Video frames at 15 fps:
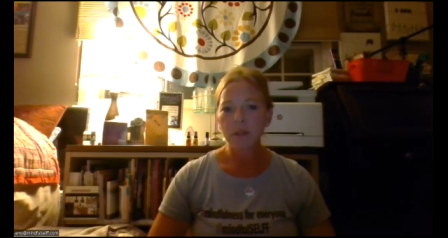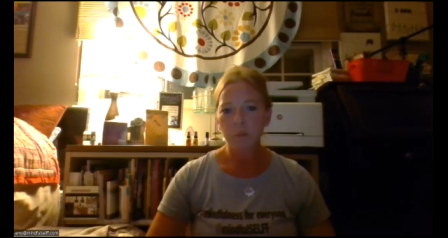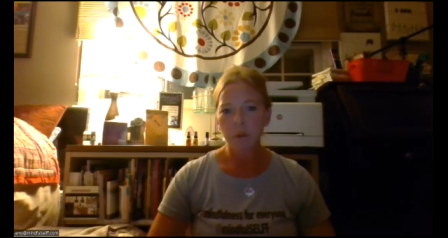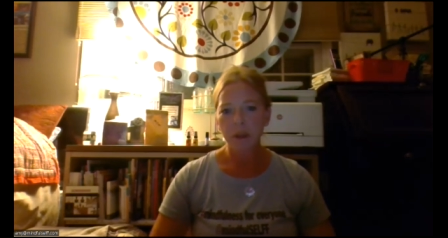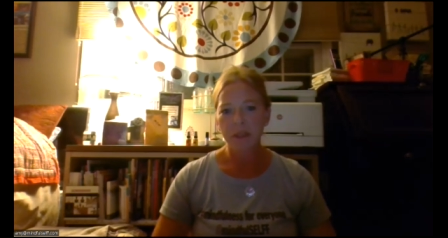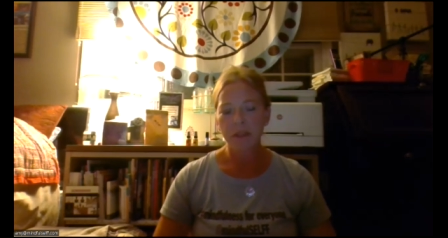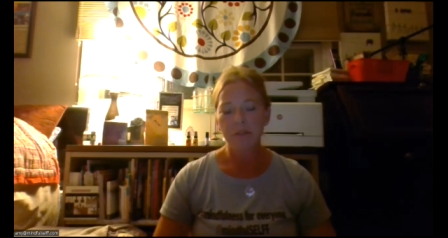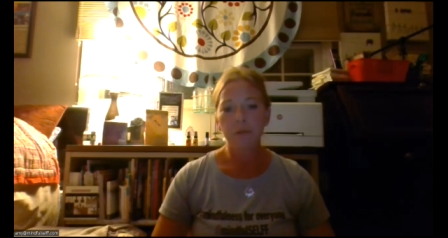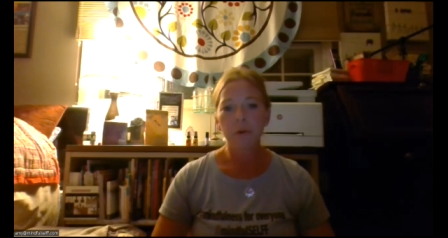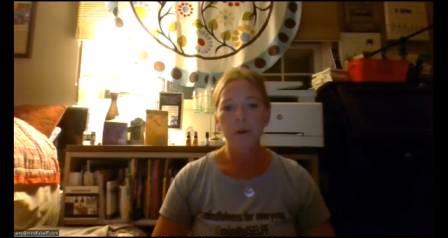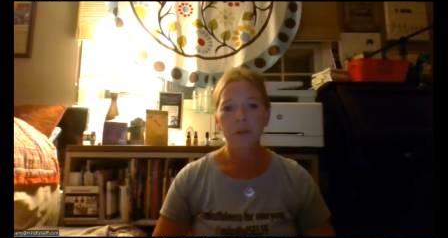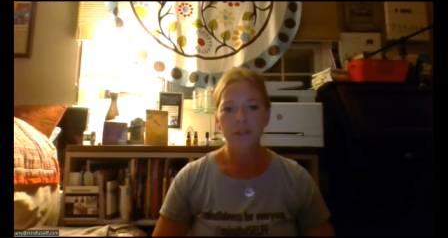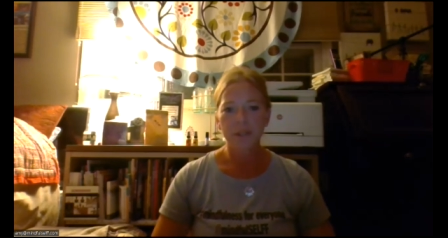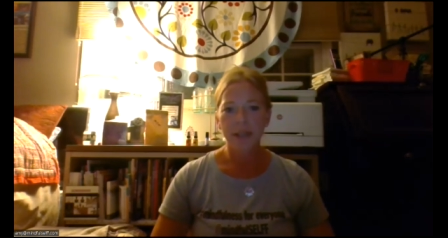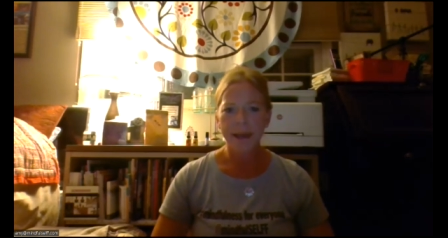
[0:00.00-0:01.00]
this breath a
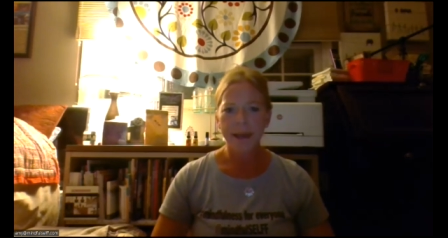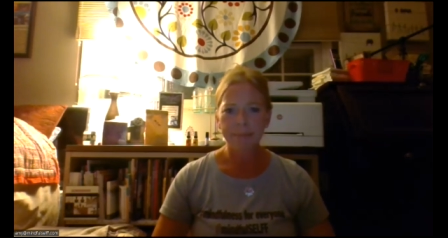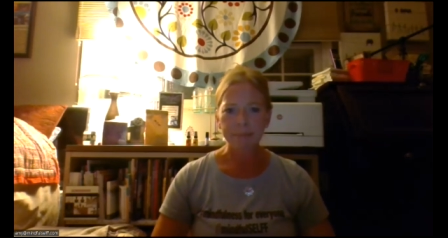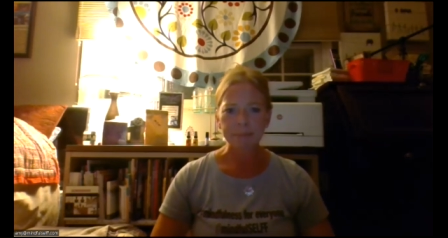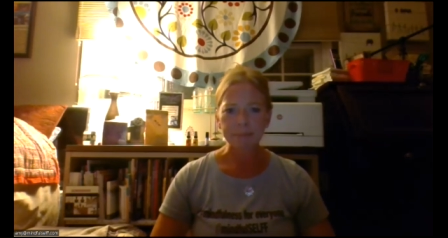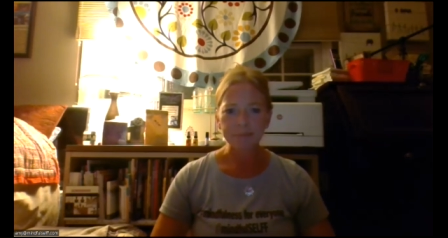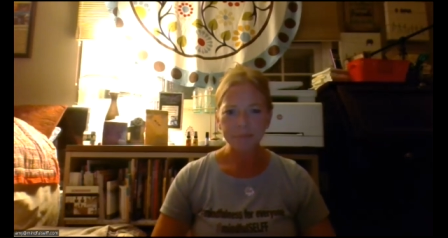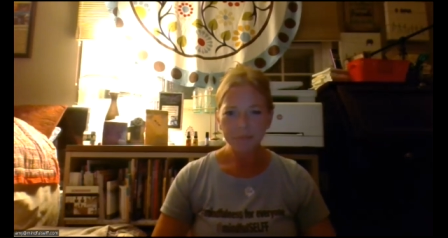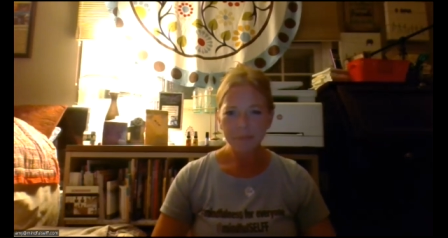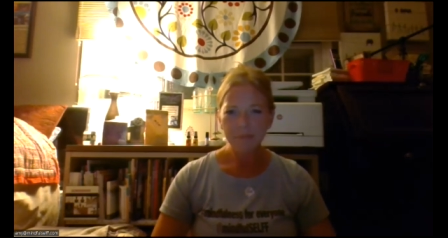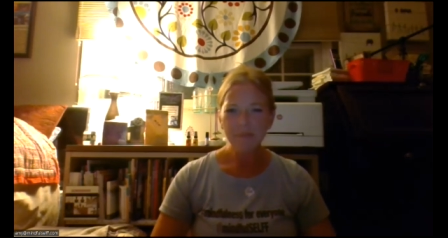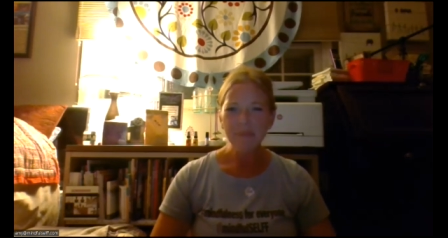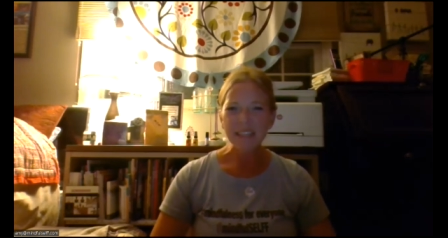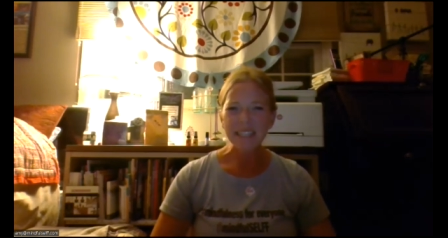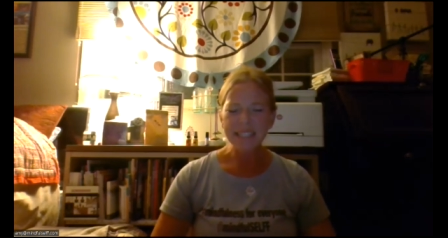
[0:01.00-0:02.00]
fourth time,
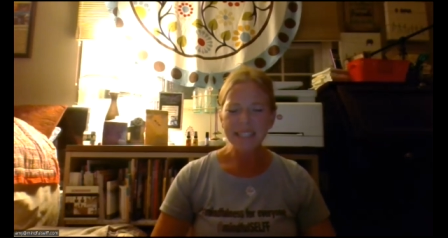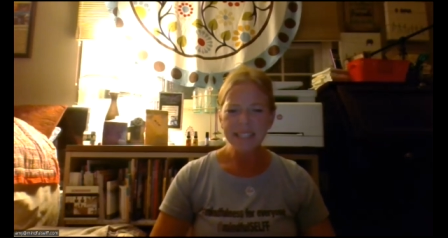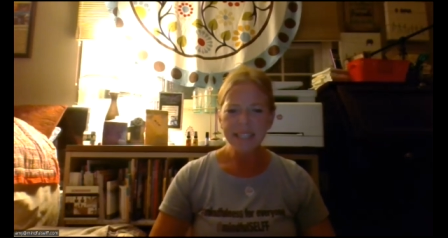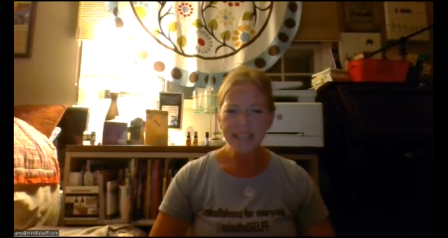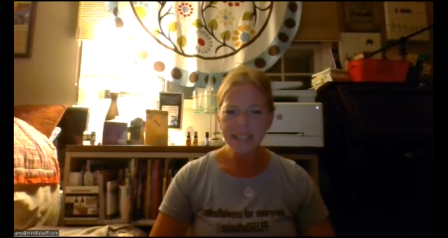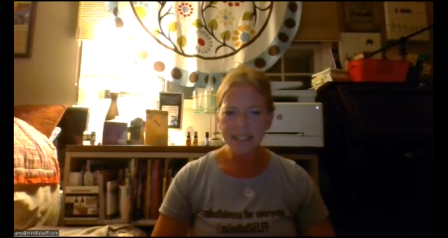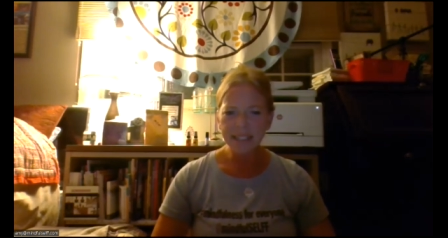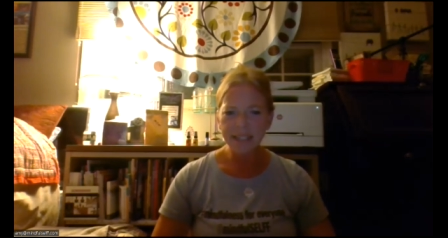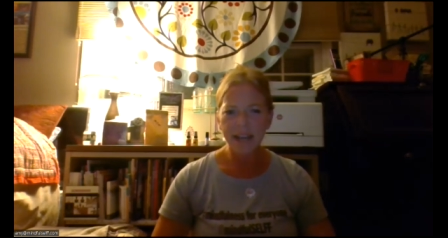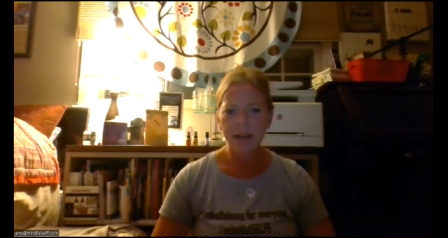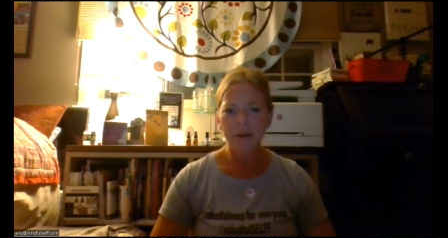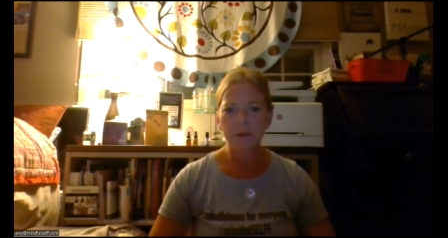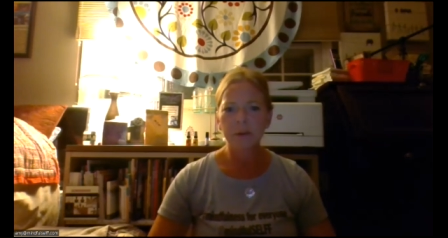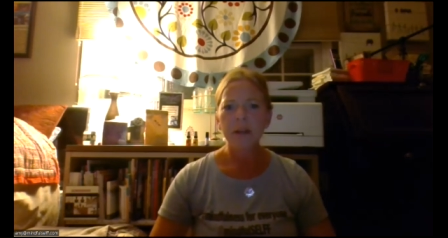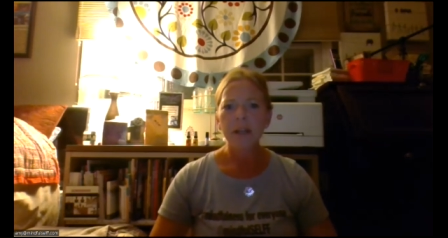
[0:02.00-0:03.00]
seeing
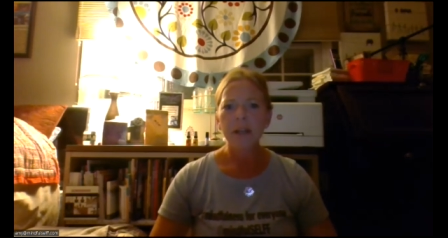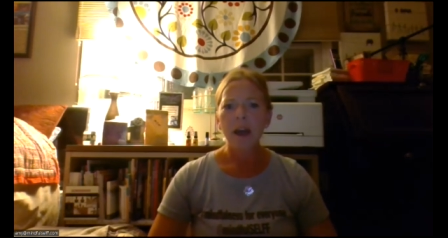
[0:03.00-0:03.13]
now,